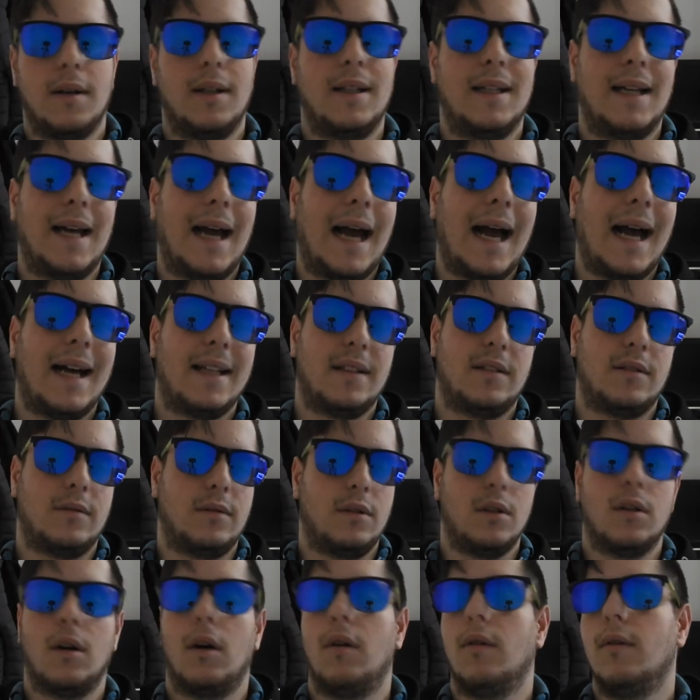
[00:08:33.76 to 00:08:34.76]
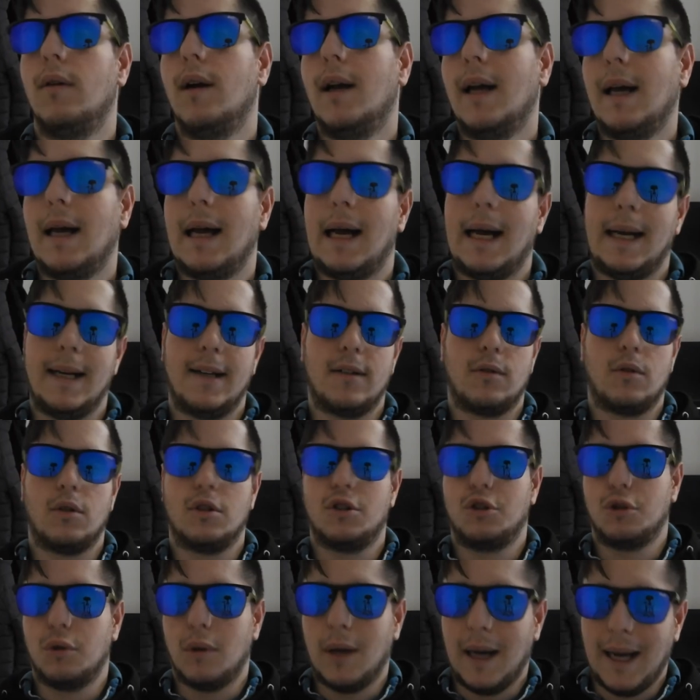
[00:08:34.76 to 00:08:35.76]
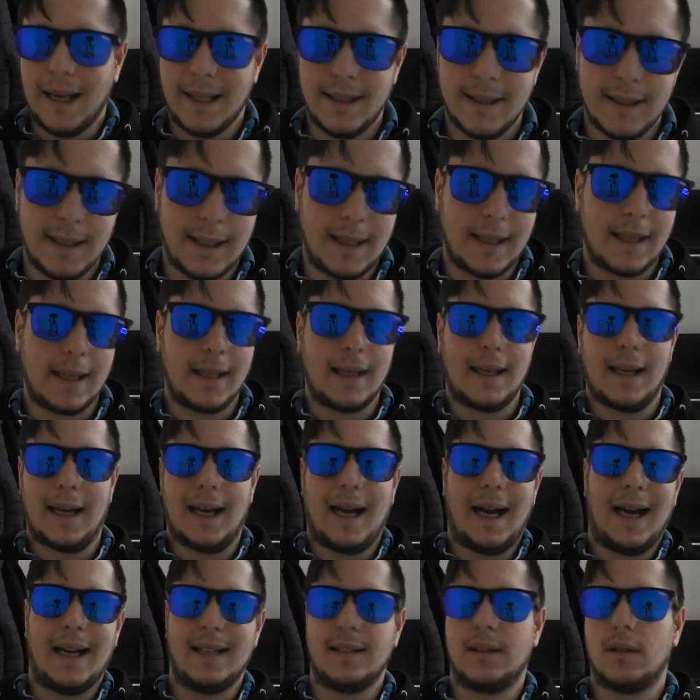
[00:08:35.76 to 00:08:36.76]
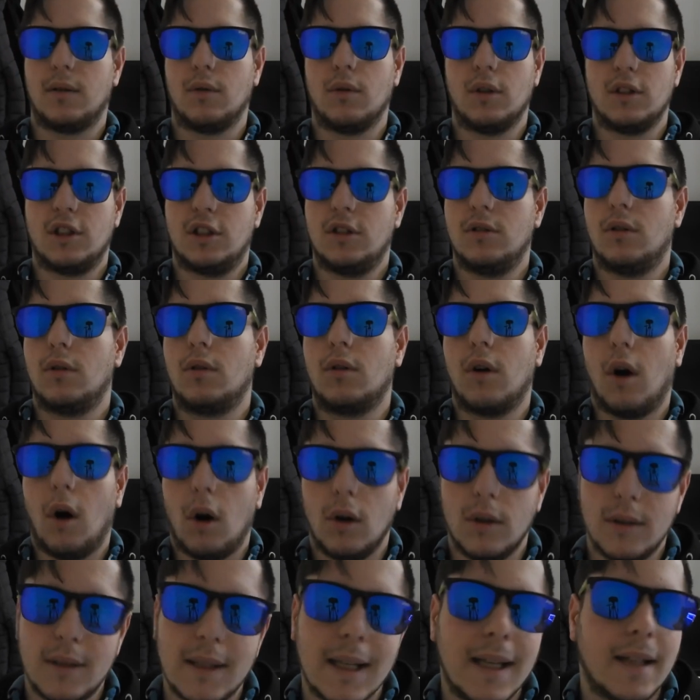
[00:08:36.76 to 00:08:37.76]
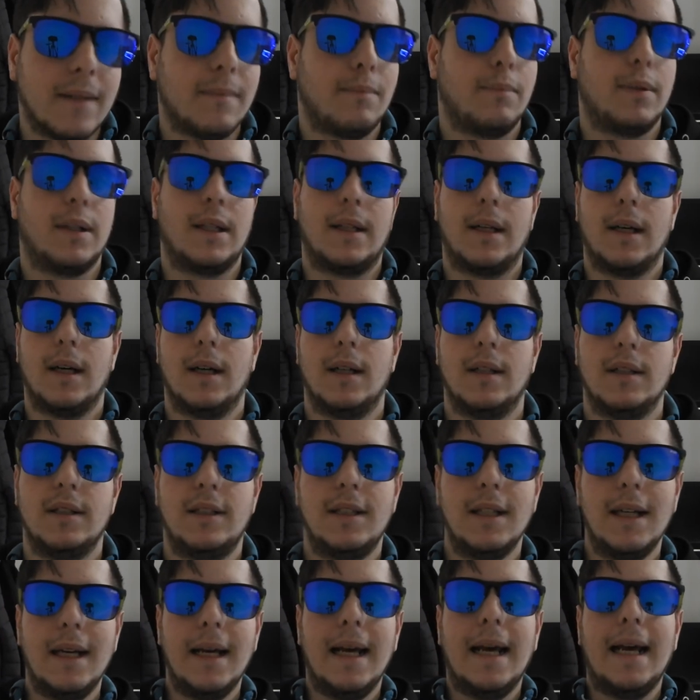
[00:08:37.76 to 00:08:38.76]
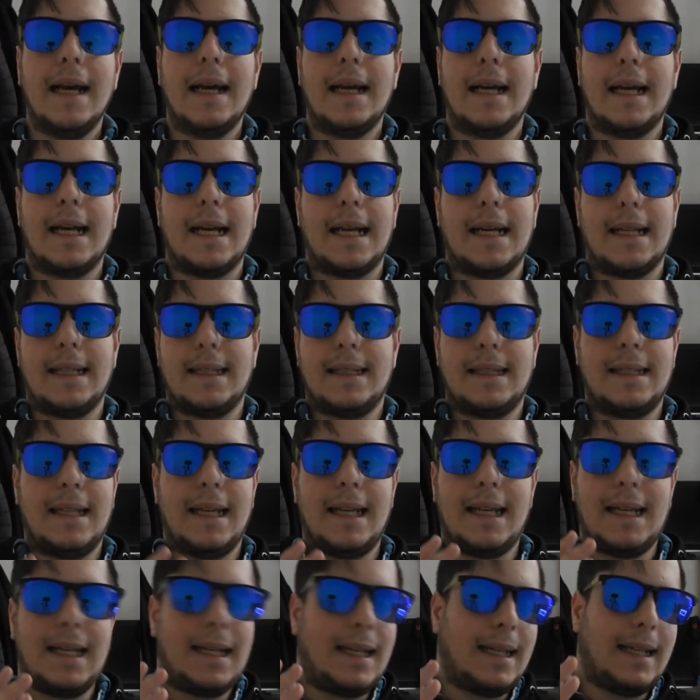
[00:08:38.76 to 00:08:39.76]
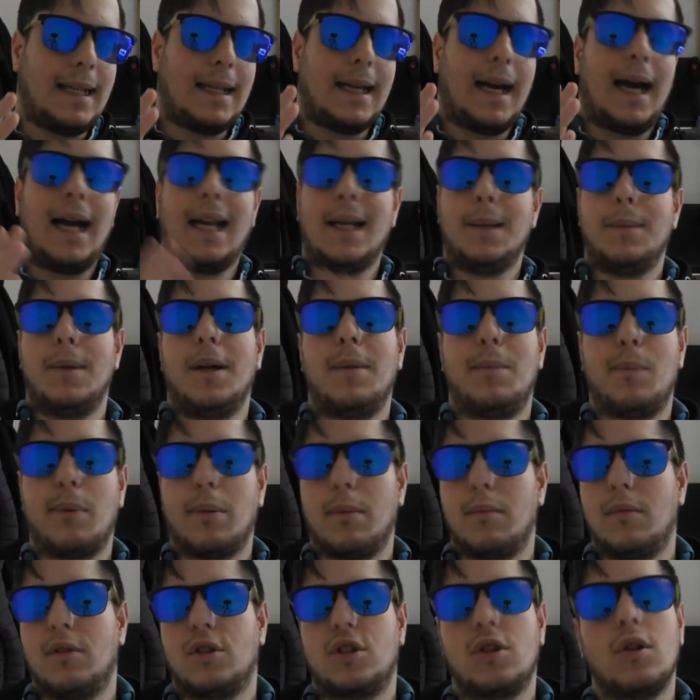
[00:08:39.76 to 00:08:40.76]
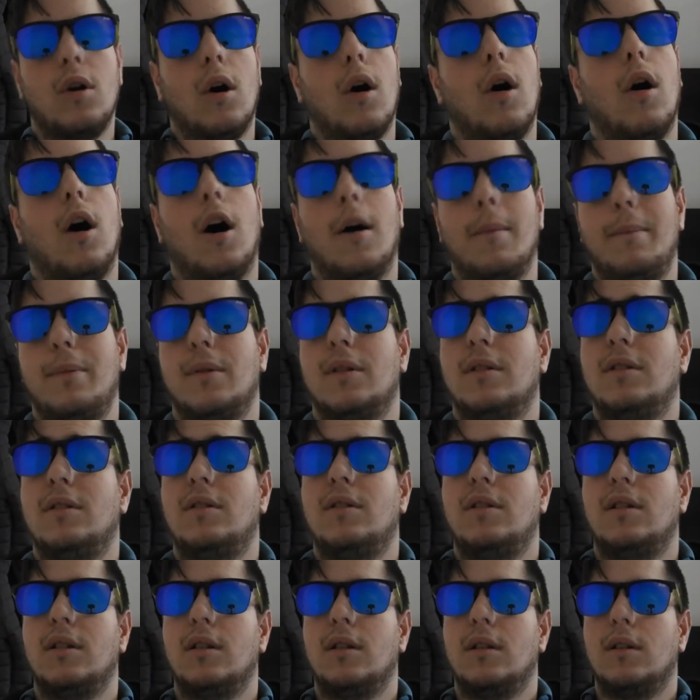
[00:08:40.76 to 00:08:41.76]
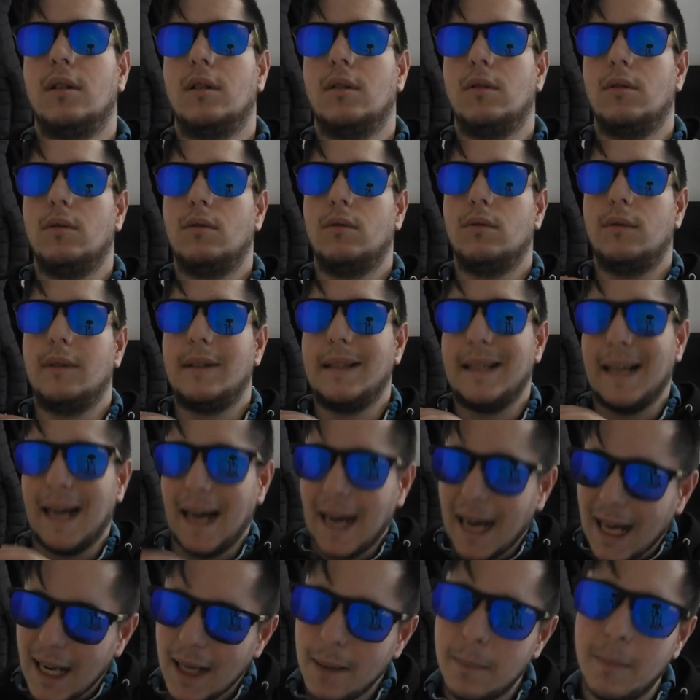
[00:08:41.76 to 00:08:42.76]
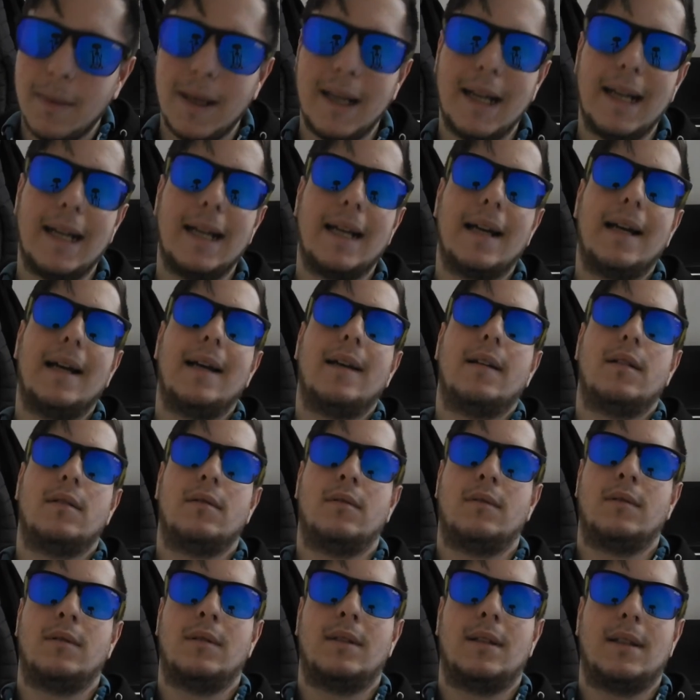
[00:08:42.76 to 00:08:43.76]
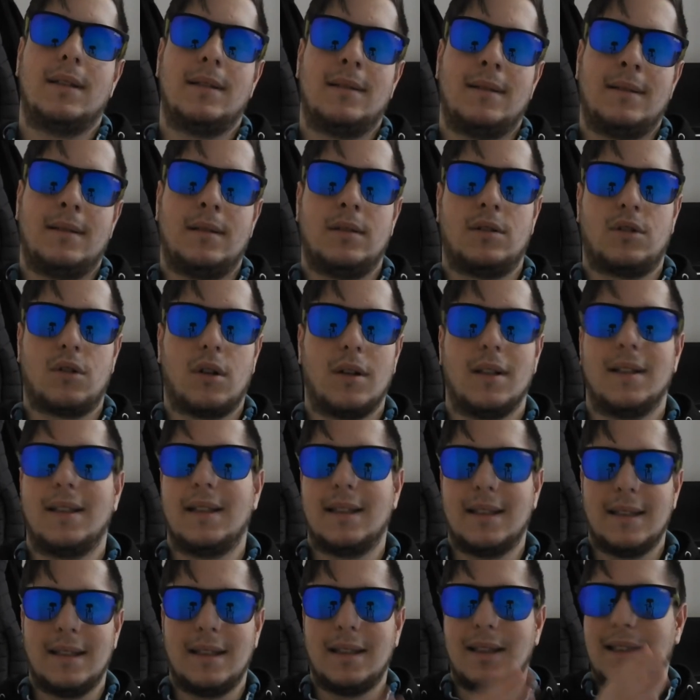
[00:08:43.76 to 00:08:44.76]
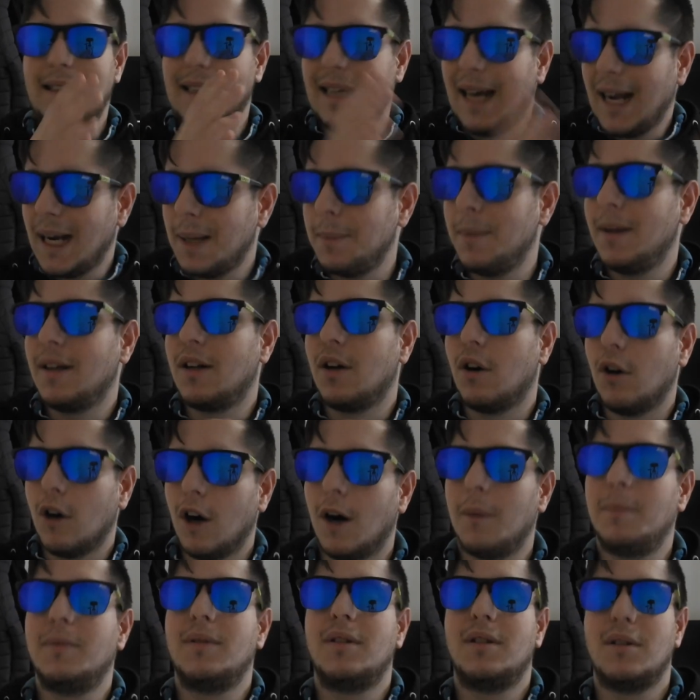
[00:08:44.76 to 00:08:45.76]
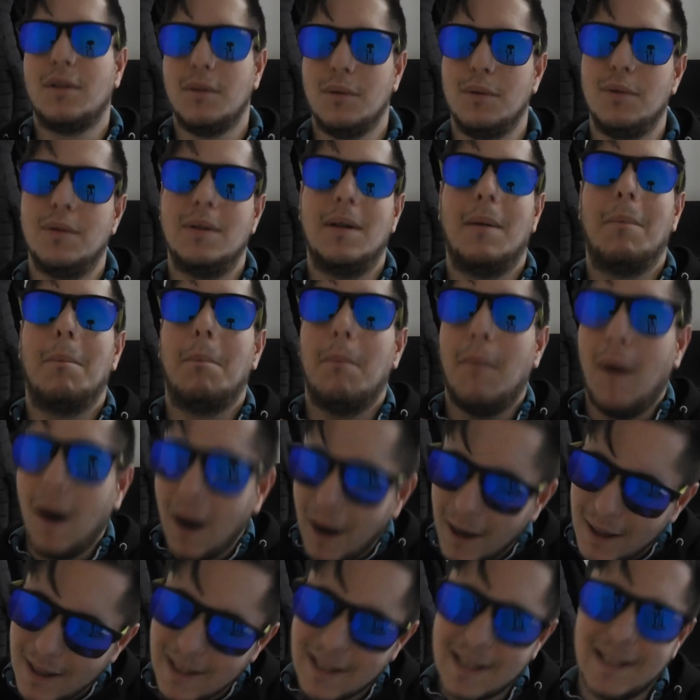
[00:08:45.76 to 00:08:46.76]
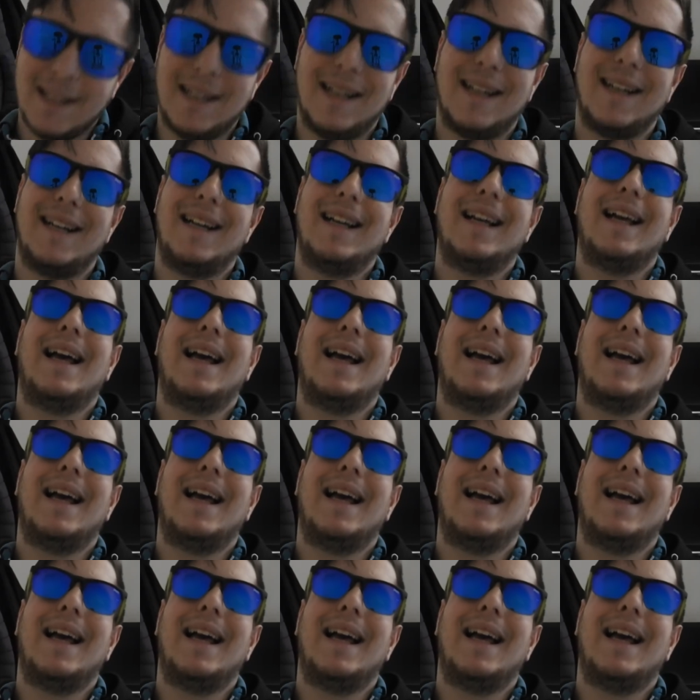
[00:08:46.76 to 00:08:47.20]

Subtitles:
it had, you know, an original ending, it had original content, because the anime pretty much caught up to the anime, the anime caught up to the manga,